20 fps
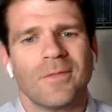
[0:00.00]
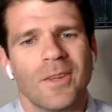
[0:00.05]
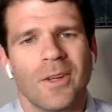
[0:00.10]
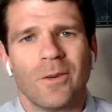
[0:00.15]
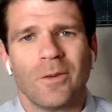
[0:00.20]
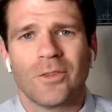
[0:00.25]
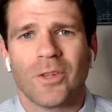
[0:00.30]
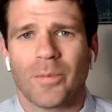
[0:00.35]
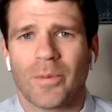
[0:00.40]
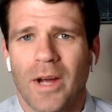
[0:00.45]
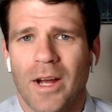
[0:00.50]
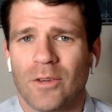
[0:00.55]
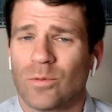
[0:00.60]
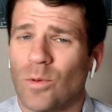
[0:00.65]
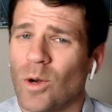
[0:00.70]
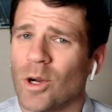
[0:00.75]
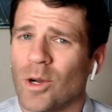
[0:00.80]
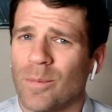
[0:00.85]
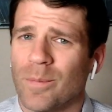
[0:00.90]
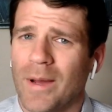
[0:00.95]
What's up, guys?
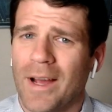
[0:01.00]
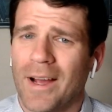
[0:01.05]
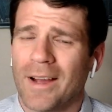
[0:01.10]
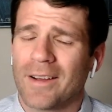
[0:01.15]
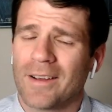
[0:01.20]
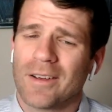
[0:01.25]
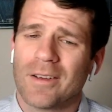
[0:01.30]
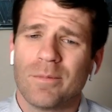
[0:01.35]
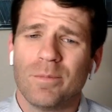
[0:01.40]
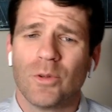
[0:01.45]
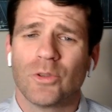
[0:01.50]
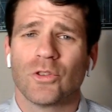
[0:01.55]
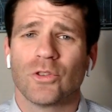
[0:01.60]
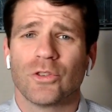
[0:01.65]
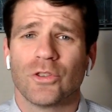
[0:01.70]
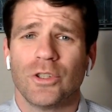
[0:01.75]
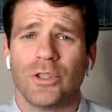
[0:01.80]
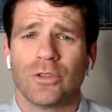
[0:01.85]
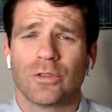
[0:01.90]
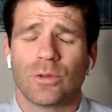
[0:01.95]
Welcome back. Mr.
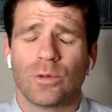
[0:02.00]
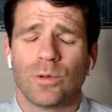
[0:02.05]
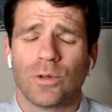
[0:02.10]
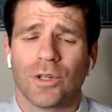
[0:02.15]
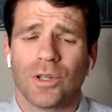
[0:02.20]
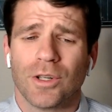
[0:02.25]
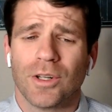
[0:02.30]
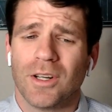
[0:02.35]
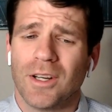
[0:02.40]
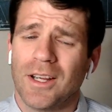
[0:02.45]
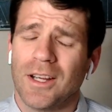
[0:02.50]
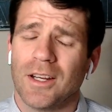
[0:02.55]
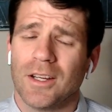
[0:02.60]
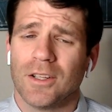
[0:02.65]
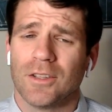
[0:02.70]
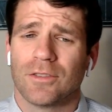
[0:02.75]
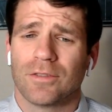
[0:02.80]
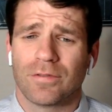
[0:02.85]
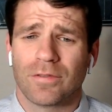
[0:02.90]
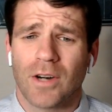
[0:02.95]
C's Corner. It
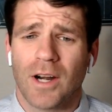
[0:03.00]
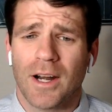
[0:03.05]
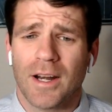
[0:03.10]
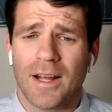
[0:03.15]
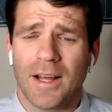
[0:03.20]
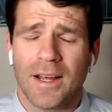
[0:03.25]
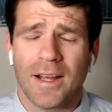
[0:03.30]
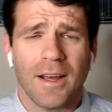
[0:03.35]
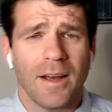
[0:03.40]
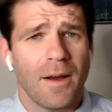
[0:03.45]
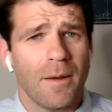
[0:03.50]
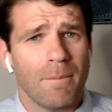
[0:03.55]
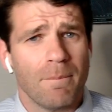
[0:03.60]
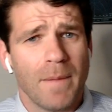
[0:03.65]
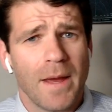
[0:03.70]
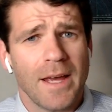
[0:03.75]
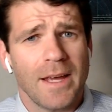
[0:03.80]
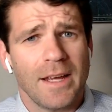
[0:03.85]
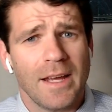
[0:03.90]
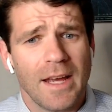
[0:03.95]
is Friday,
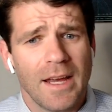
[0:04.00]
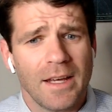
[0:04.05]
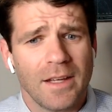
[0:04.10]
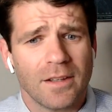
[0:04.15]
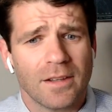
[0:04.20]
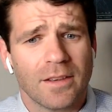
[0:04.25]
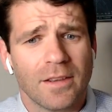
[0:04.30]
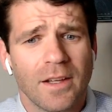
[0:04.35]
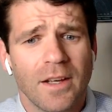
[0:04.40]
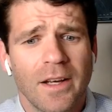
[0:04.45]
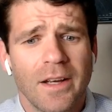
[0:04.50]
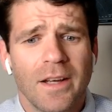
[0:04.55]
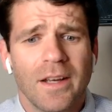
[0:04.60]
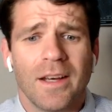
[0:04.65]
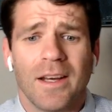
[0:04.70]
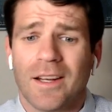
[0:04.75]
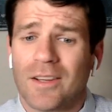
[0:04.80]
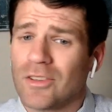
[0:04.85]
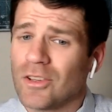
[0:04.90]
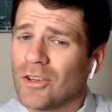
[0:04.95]
May 8th.
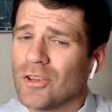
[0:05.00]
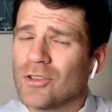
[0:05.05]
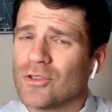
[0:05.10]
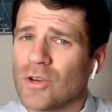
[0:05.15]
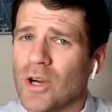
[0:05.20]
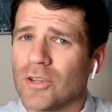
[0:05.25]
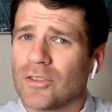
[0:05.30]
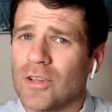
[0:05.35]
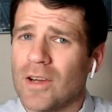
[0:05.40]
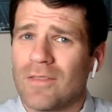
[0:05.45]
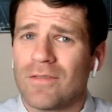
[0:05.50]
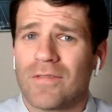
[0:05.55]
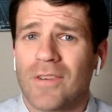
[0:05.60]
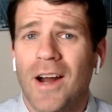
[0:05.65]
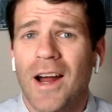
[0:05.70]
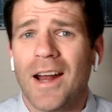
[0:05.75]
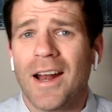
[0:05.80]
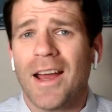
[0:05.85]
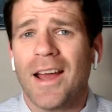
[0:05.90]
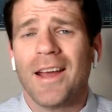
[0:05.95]
It's Dress Up
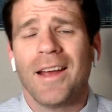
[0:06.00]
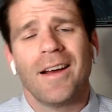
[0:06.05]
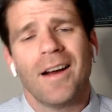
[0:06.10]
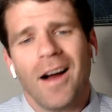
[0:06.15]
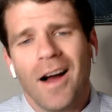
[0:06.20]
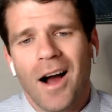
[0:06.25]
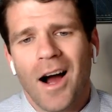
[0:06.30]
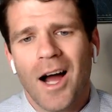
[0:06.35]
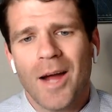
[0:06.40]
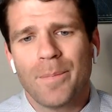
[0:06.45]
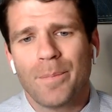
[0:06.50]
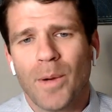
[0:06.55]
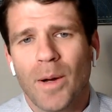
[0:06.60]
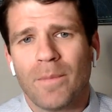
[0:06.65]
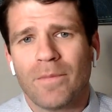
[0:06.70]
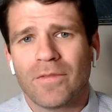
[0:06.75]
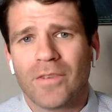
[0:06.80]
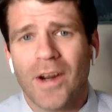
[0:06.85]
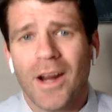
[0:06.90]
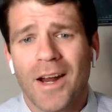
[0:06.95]
Friday, Hype
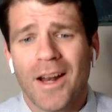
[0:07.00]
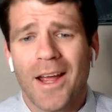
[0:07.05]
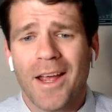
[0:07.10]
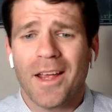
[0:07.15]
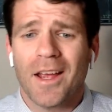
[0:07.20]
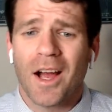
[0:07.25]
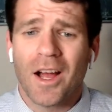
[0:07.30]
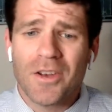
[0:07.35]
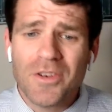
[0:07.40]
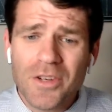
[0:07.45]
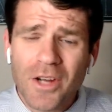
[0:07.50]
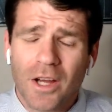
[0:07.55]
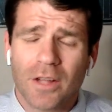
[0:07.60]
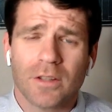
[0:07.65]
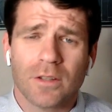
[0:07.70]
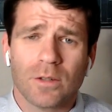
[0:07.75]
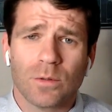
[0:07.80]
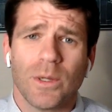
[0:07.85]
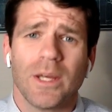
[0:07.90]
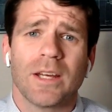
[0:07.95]
Up Friday.
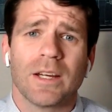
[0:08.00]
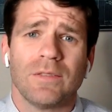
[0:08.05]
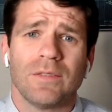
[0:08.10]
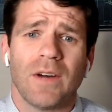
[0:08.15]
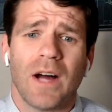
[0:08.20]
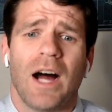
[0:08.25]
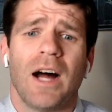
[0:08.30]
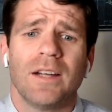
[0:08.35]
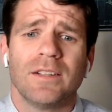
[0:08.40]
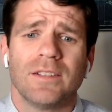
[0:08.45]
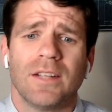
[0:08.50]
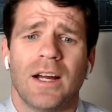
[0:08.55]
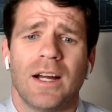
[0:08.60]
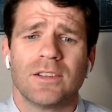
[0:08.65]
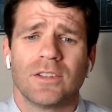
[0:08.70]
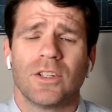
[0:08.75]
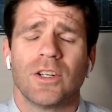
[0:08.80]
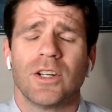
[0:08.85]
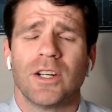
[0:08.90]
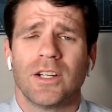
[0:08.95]
Another week of
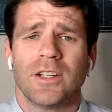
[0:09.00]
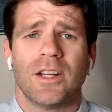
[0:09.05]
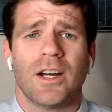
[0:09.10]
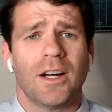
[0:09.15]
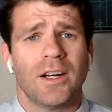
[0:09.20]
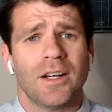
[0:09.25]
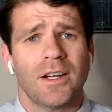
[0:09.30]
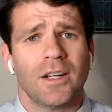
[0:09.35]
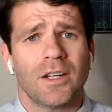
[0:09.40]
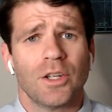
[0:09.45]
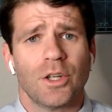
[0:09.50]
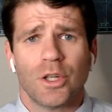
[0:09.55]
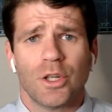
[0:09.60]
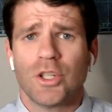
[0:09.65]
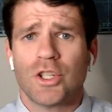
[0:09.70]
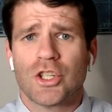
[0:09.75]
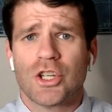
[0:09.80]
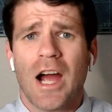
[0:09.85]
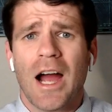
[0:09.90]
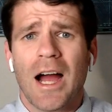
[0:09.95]
online learning done. Good
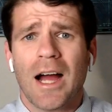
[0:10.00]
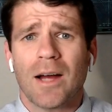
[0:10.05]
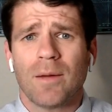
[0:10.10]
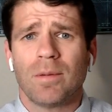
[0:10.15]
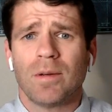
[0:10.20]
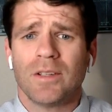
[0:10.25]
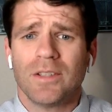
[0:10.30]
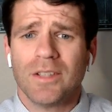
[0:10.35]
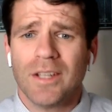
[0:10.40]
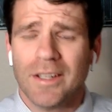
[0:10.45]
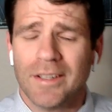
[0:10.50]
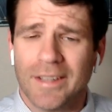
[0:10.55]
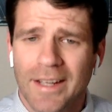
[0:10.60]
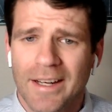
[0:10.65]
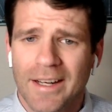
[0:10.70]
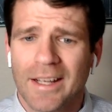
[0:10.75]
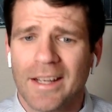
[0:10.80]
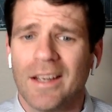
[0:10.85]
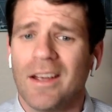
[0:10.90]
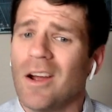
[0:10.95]
job. You
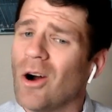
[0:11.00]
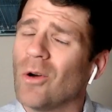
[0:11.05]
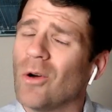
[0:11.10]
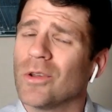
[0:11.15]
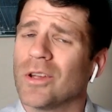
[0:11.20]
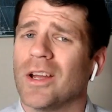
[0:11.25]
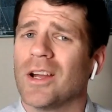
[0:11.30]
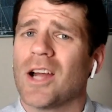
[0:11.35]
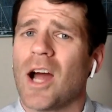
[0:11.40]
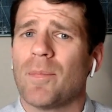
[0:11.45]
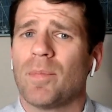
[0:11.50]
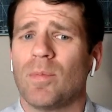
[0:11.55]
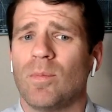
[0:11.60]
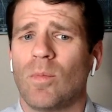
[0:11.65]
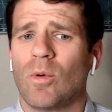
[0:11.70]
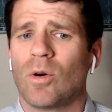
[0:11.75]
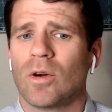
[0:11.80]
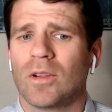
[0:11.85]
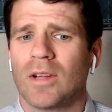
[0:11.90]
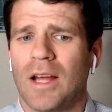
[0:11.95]
did it. Only a couple
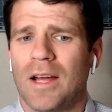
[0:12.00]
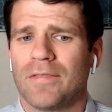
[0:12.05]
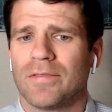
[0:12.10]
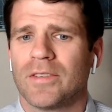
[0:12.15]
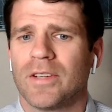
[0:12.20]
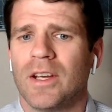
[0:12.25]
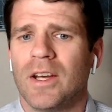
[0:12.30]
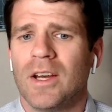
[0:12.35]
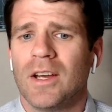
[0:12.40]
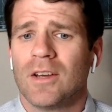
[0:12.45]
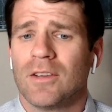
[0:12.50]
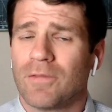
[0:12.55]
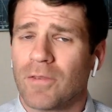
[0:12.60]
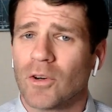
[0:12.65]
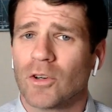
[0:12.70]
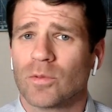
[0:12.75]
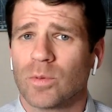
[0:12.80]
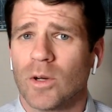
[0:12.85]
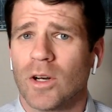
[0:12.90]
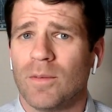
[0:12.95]
more left.
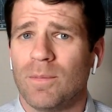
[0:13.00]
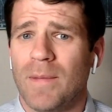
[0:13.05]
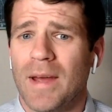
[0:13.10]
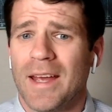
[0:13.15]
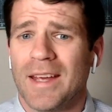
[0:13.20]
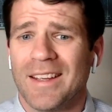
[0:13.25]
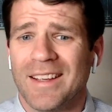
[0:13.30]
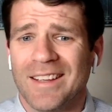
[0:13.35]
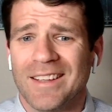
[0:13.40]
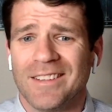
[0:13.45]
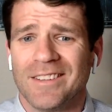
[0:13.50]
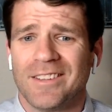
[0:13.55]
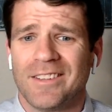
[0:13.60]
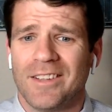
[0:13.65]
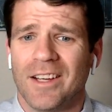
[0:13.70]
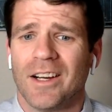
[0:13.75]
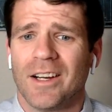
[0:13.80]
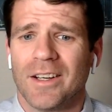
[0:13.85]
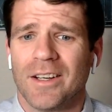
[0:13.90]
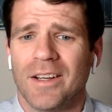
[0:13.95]
First one of May is
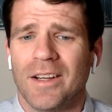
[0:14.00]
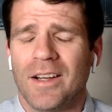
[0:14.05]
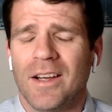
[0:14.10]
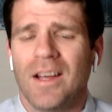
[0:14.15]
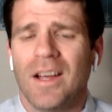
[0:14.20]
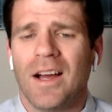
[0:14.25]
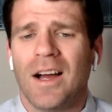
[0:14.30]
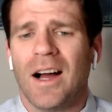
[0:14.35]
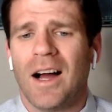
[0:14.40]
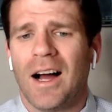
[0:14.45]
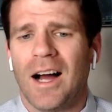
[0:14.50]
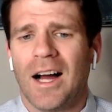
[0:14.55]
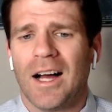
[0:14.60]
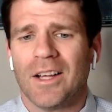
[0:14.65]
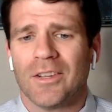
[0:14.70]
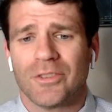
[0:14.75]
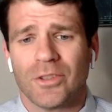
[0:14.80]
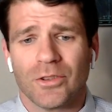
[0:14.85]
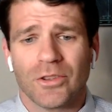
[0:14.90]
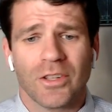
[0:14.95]
done.
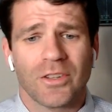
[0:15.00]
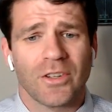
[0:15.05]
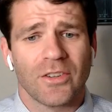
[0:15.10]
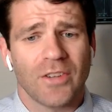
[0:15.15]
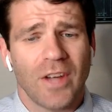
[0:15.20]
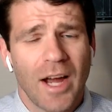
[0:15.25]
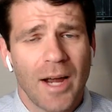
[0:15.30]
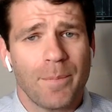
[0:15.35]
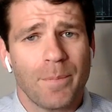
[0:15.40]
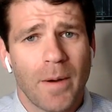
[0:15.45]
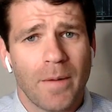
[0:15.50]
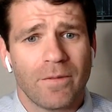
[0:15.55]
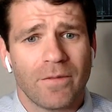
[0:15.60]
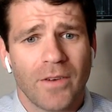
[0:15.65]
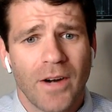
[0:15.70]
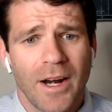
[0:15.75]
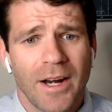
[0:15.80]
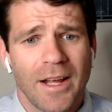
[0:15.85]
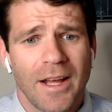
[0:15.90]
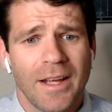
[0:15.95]
So since it's Hype Up
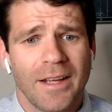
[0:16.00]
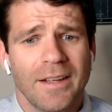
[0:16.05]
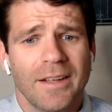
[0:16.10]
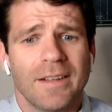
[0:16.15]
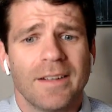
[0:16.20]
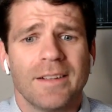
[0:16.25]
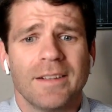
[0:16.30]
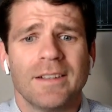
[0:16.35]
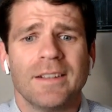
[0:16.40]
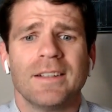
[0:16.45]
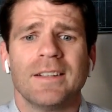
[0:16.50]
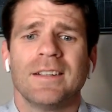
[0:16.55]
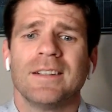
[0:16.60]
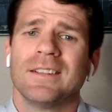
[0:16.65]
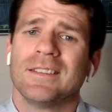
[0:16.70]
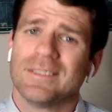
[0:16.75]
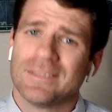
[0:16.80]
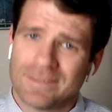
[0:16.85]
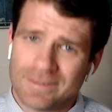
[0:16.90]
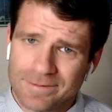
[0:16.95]
Friday,
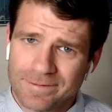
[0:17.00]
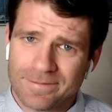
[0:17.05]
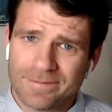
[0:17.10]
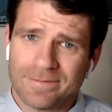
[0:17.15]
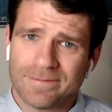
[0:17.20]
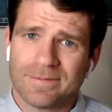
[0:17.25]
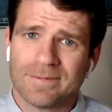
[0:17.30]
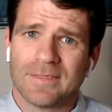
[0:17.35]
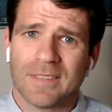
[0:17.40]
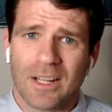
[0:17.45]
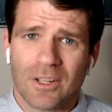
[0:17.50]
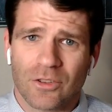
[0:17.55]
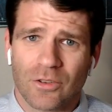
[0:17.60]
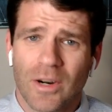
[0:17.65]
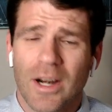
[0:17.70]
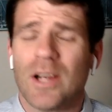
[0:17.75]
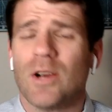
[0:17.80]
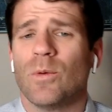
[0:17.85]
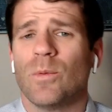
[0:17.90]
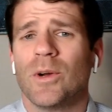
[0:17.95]
that's
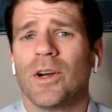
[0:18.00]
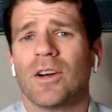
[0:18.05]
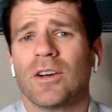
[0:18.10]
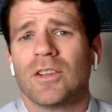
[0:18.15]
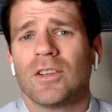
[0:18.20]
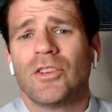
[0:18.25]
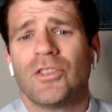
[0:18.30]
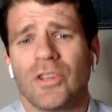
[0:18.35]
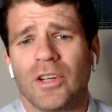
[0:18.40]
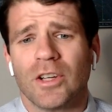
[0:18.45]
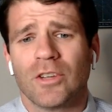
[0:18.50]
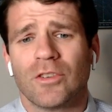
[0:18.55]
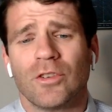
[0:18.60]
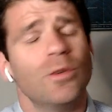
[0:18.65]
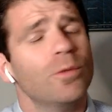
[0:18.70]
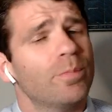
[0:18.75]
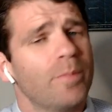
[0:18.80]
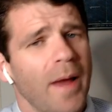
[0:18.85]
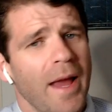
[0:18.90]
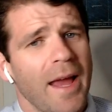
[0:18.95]
right, we are listening
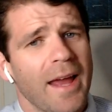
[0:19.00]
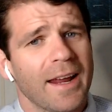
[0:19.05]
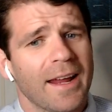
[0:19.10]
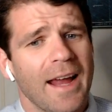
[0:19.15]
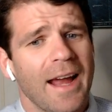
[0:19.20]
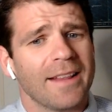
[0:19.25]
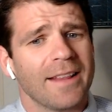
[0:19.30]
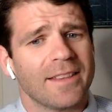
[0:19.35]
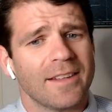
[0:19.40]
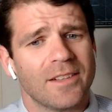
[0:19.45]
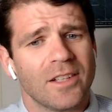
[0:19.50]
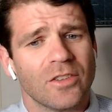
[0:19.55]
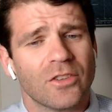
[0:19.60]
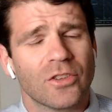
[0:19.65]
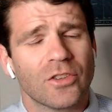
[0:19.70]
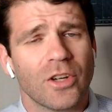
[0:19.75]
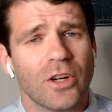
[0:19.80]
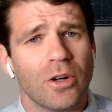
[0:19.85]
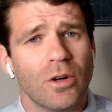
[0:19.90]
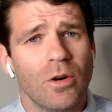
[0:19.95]
to Panic at the
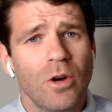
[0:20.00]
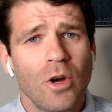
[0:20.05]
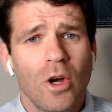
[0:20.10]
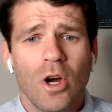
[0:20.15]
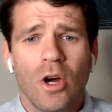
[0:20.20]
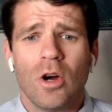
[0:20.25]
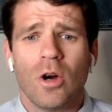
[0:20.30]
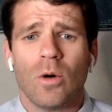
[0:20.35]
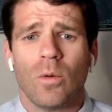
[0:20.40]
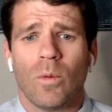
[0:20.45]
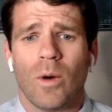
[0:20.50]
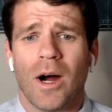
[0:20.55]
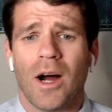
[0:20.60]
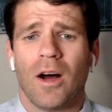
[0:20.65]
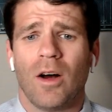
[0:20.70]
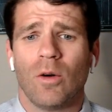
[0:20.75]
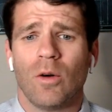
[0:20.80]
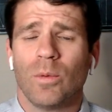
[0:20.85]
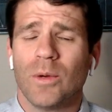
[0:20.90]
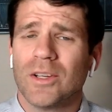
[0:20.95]
Disco
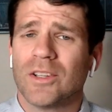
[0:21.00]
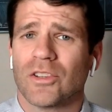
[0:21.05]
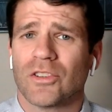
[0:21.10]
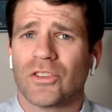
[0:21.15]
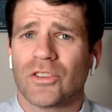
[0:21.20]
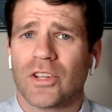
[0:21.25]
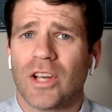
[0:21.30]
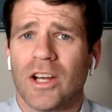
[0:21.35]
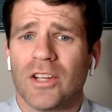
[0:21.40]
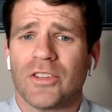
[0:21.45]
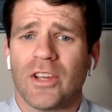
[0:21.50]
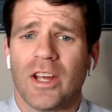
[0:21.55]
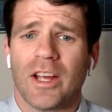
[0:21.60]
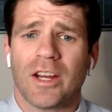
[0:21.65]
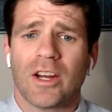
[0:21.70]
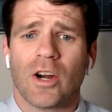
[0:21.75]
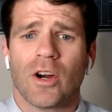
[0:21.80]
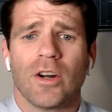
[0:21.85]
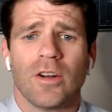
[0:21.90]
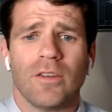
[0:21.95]
while we discuss a
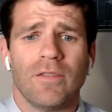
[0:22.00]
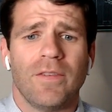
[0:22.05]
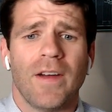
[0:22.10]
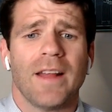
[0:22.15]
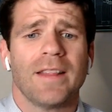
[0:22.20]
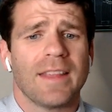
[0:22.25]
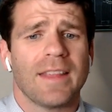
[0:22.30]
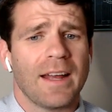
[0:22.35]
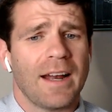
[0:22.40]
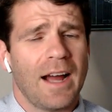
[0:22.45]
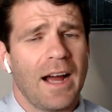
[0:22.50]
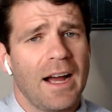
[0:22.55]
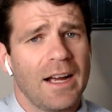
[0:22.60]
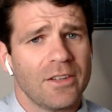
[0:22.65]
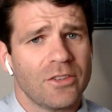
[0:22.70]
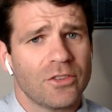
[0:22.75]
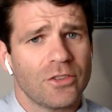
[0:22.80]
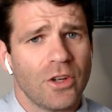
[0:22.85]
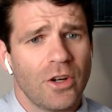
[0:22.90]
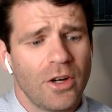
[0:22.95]
current event that I
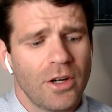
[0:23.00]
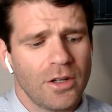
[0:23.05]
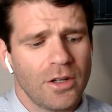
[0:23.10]
saw.